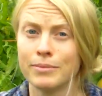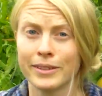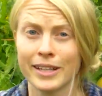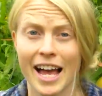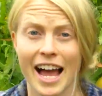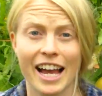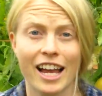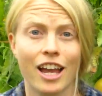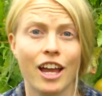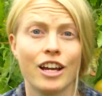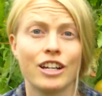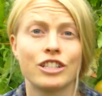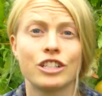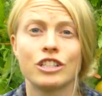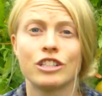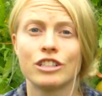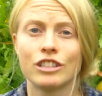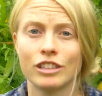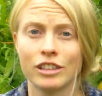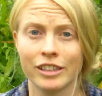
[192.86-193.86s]

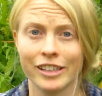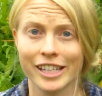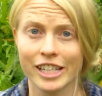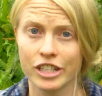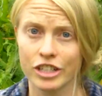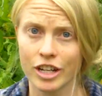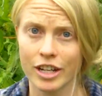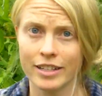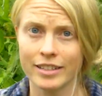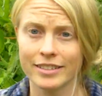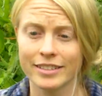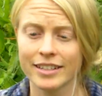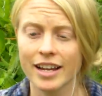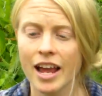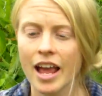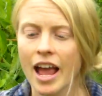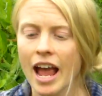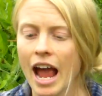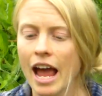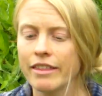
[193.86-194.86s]
blackish lesions.
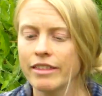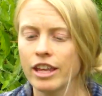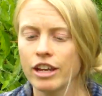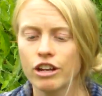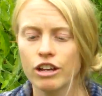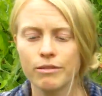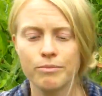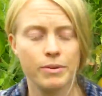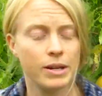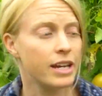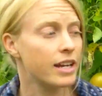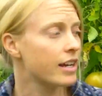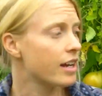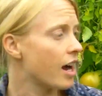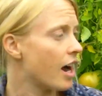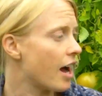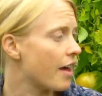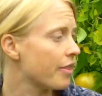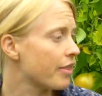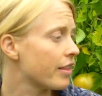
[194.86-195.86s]
And they could be
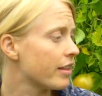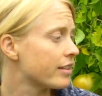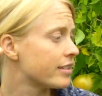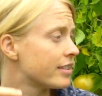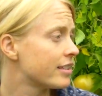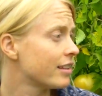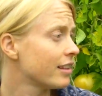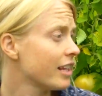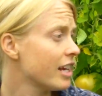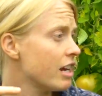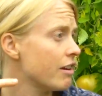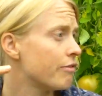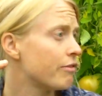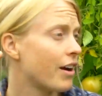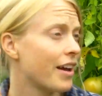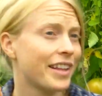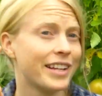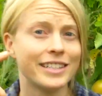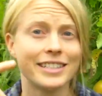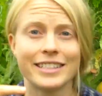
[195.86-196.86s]
on the
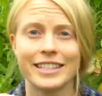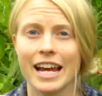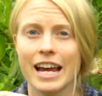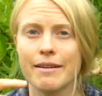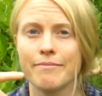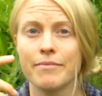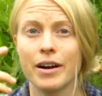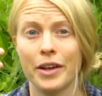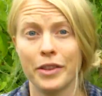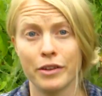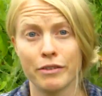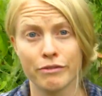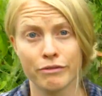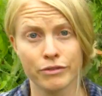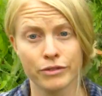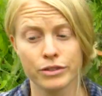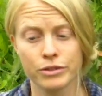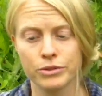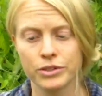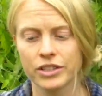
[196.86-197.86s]
leaf, on the stem, on the
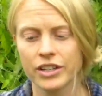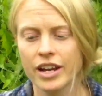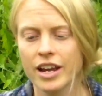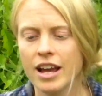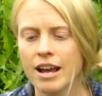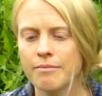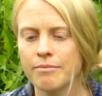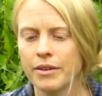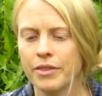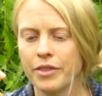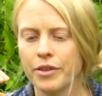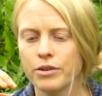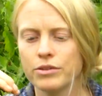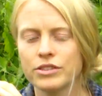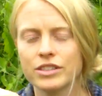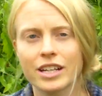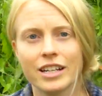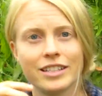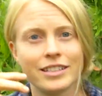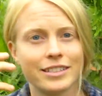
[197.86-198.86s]
fruit, but
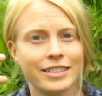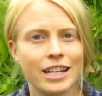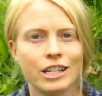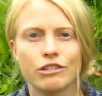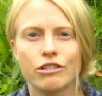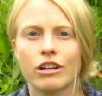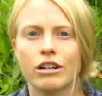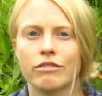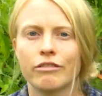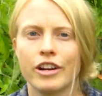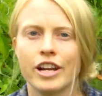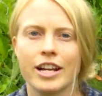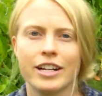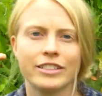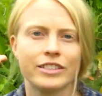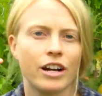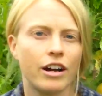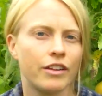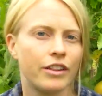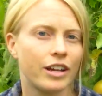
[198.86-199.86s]
those concentric
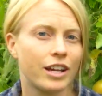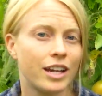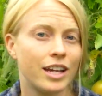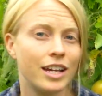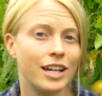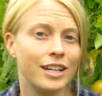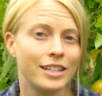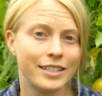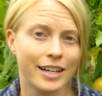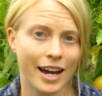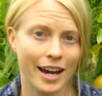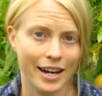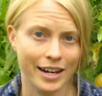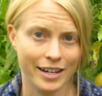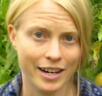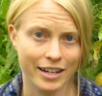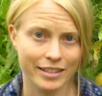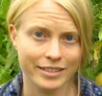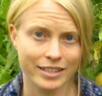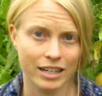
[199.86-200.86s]
rings are the key
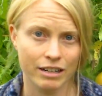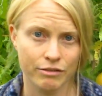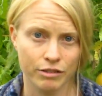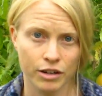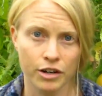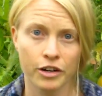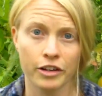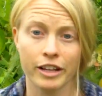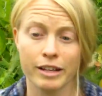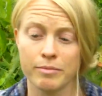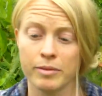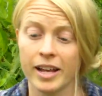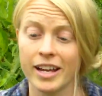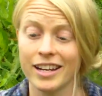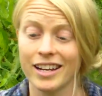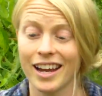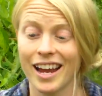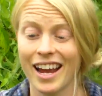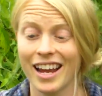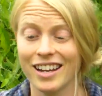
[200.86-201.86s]
diagnostic for early
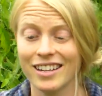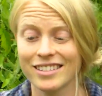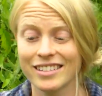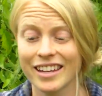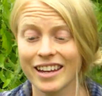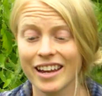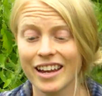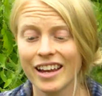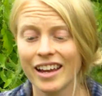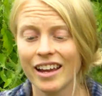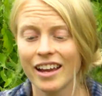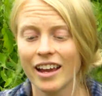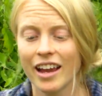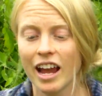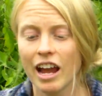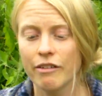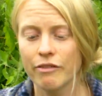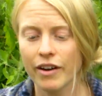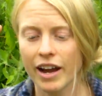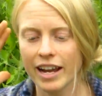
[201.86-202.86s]
blight. And
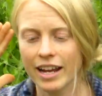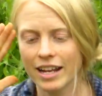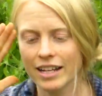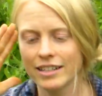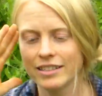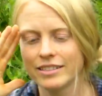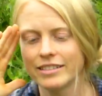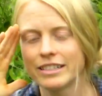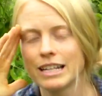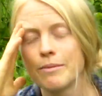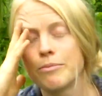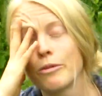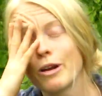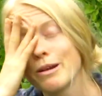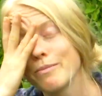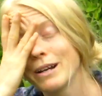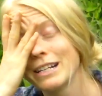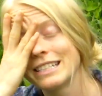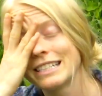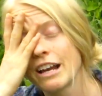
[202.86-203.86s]
if I can
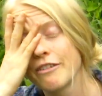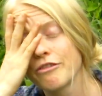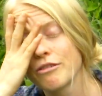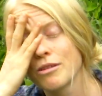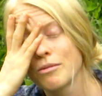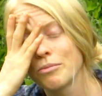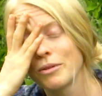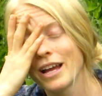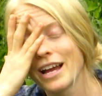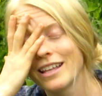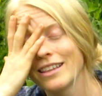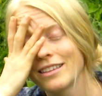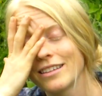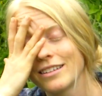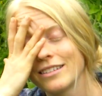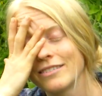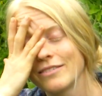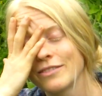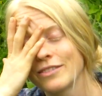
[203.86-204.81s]
separate myself from the plant